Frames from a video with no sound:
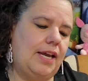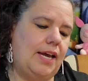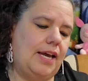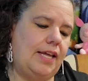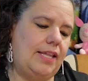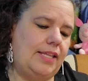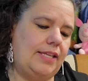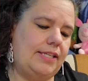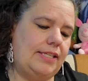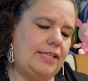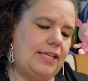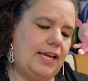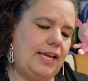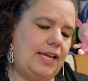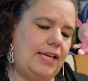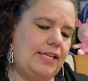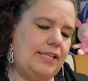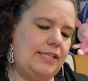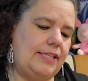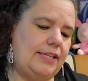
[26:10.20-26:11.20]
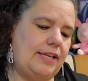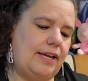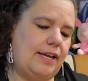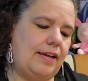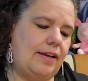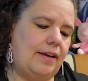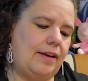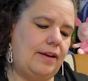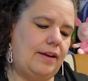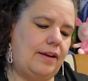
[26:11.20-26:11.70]
uh, this says,
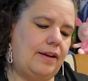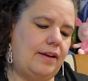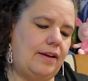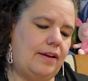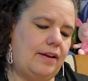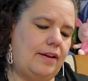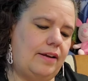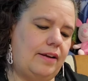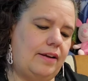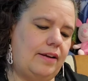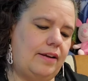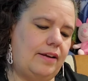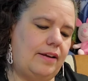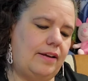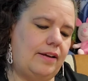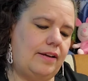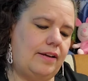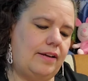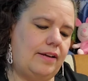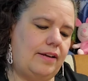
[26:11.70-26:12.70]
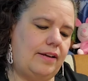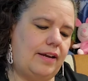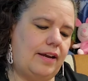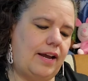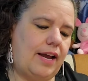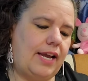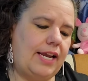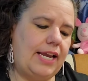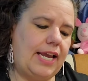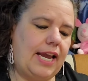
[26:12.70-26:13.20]
uh,
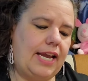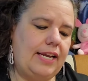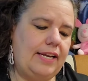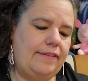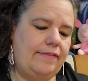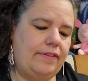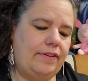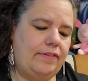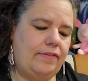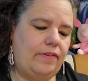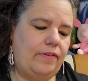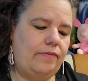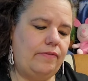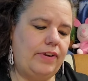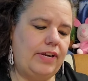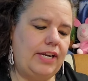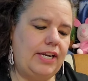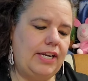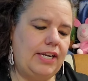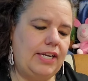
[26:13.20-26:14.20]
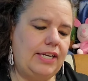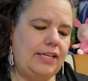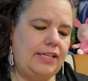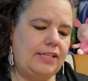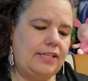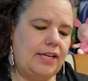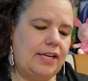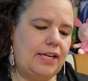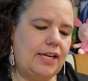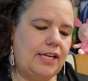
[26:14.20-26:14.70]
I can't even read it,
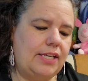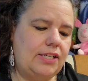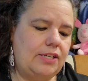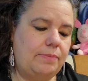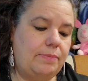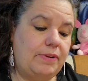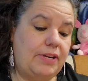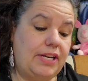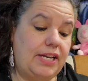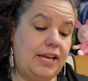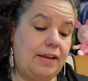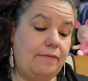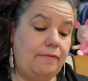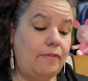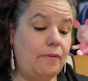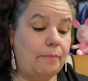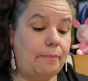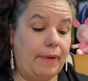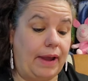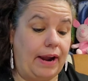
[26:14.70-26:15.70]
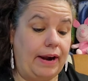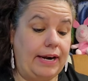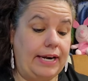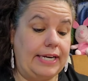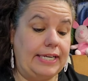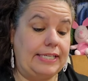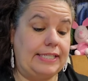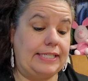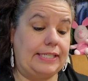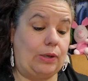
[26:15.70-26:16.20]
so I'm not sure, but it came from
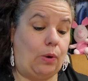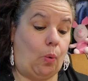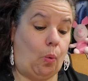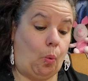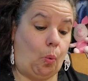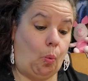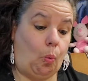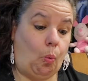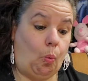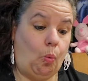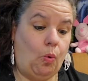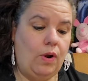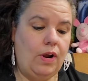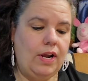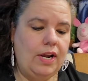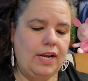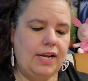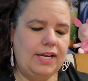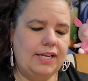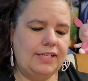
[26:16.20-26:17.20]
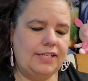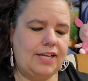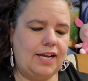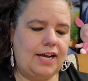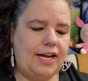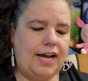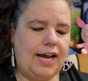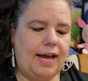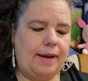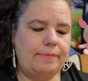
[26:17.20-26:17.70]
Paris. It's
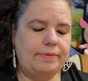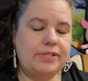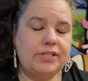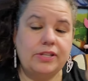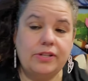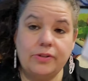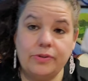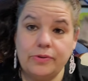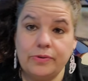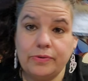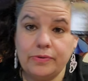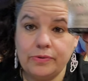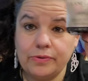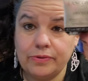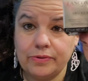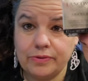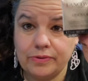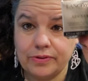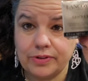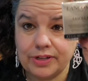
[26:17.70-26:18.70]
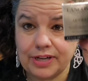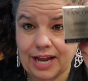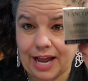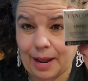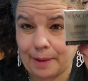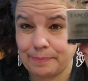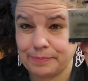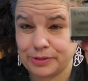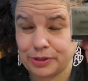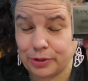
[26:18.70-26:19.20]
called Absolute.
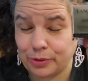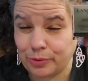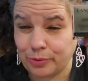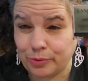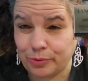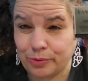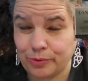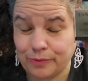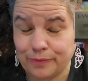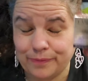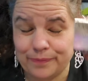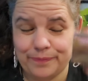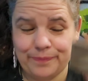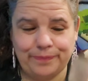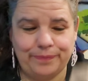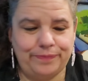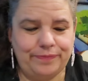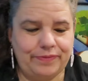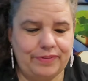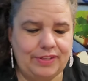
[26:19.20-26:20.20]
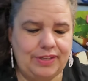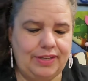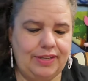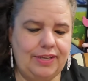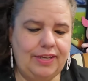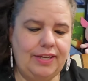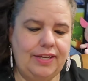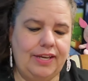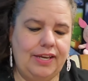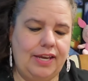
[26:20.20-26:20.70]
Absolute.
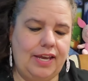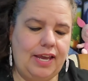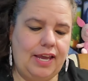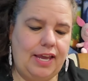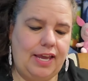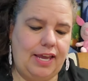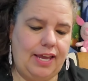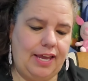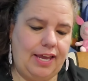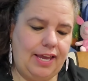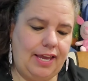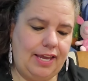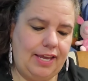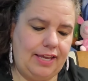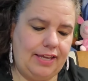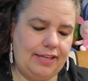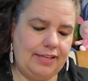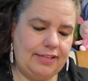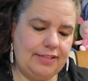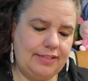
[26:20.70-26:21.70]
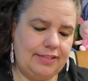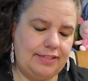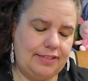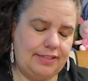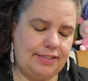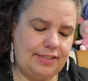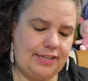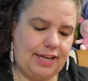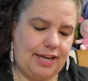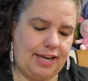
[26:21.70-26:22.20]
And
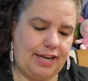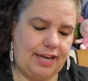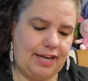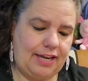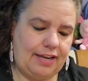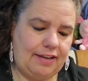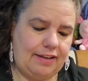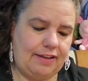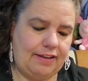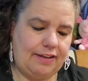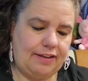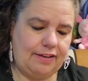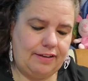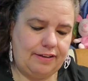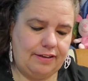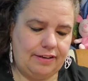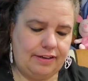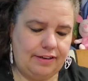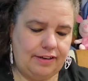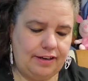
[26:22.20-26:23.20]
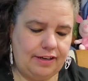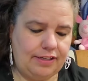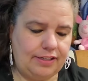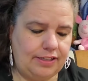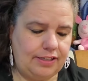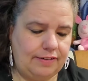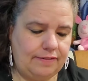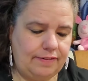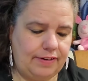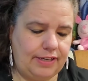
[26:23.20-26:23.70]
yeah, not
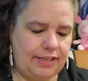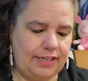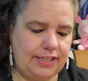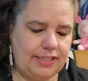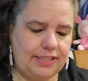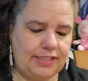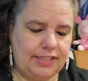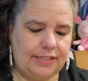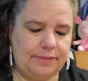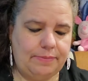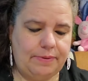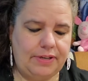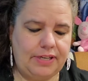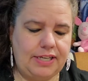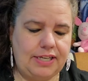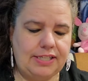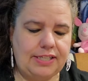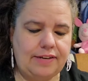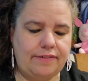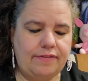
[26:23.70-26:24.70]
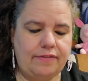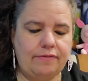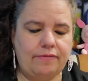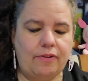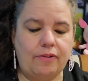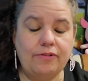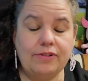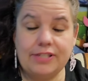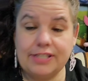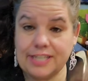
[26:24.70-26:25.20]
sure what this is, but it does have a
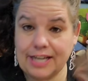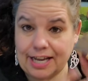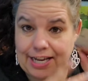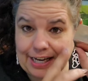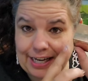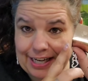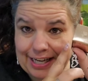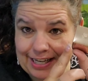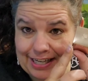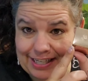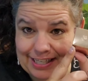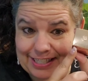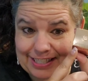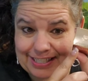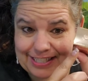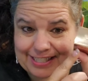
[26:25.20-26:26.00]
rose on it.